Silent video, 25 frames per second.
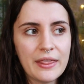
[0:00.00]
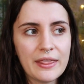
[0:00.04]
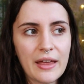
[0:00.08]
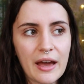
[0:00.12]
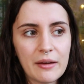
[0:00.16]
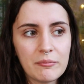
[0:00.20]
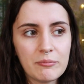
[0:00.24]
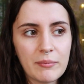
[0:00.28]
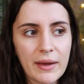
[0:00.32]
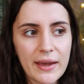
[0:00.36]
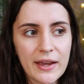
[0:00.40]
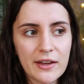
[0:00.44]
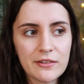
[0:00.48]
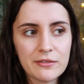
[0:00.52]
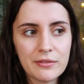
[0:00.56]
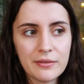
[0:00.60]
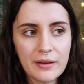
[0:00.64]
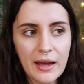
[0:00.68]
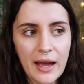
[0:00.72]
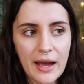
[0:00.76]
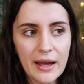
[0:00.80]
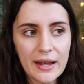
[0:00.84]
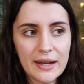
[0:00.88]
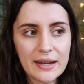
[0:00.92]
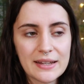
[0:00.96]
that may have
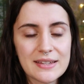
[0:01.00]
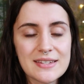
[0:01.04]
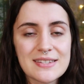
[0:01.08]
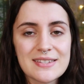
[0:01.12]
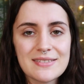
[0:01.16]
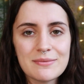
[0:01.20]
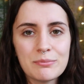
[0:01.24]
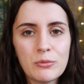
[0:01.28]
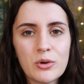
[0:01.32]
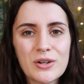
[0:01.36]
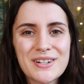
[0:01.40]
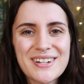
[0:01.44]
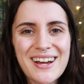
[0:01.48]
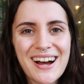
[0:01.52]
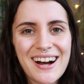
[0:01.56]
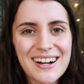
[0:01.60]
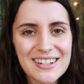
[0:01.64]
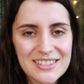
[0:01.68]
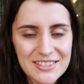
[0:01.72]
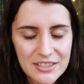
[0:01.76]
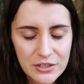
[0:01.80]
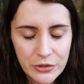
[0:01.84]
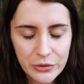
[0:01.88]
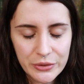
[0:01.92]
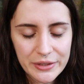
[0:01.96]
had its more
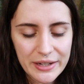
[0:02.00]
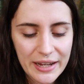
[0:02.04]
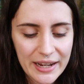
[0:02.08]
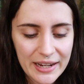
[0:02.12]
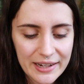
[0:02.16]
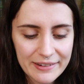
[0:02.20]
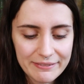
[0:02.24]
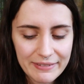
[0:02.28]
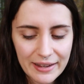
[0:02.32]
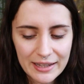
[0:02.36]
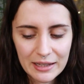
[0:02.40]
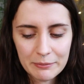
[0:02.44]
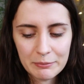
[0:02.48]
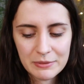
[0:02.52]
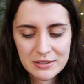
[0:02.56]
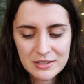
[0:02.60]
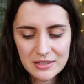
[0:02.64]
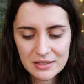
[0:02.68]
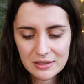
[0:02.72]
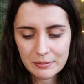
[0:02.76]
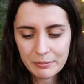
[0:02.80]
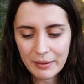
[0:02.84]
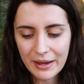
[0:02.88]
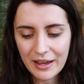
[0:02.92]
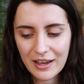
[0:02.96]
toxic or negative
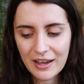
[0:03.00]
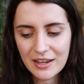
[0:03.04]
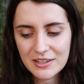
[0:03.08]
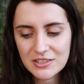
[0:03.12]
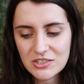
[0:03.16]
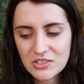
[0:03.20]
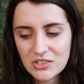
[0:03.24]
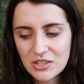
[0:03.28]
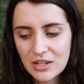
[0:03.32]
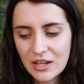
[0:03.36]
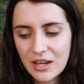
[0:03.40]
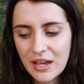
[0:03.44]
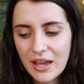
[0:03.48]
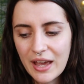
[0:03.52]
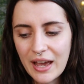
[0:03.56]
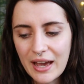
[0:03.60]
elements in the past.